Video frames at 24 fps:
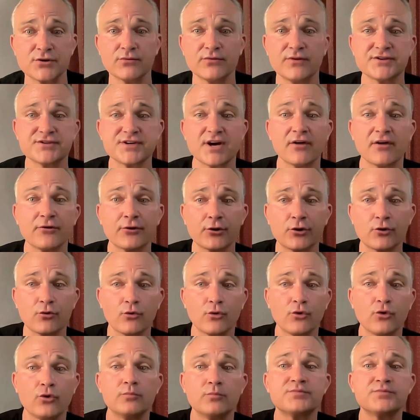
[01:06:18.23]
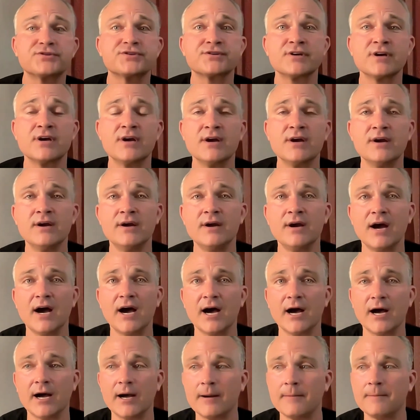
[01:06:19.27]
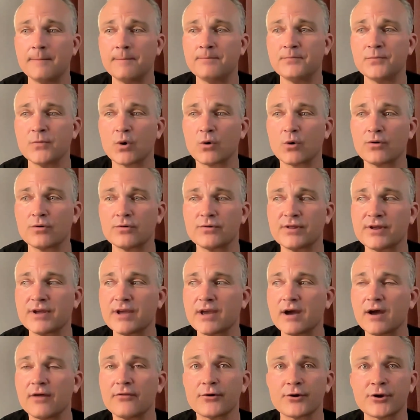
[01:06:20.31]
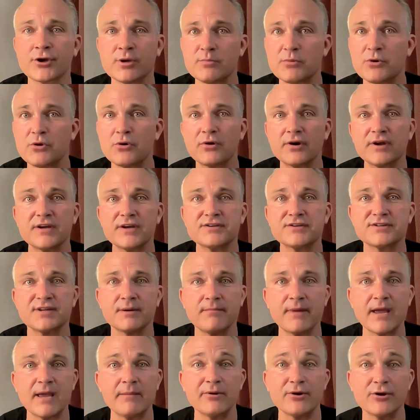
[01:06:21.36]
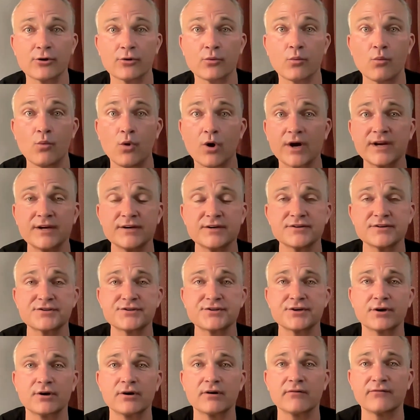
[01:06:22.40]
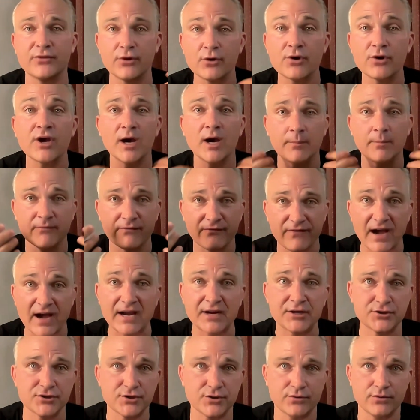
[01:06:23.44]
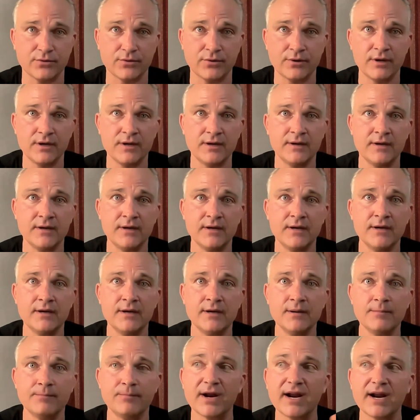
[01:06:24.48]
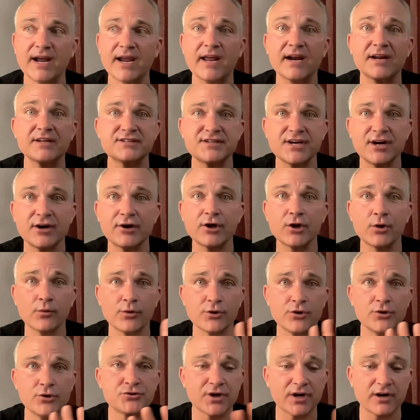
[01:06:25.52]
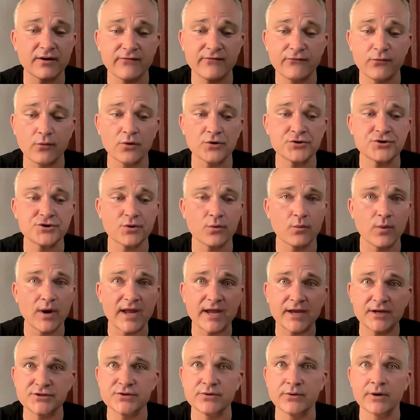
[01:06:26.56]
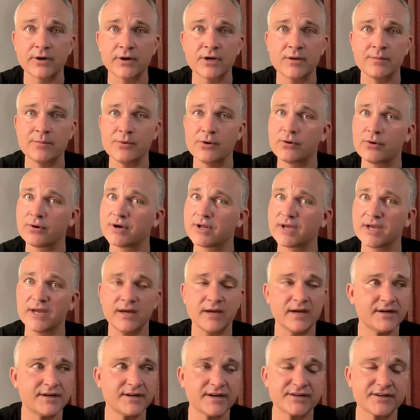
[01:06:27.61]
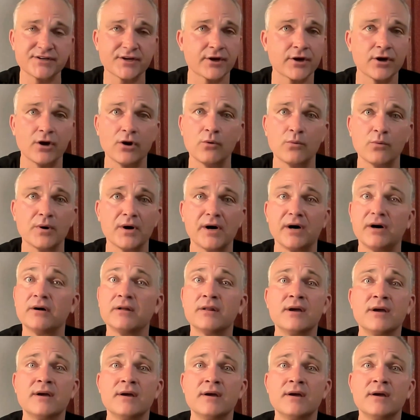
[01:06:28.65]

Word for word: These other groups um, or the other communities that maybe you're wanting to serve, they'll come find you. But I got to tell you, when you try to force your way into a community, it doesn't go well.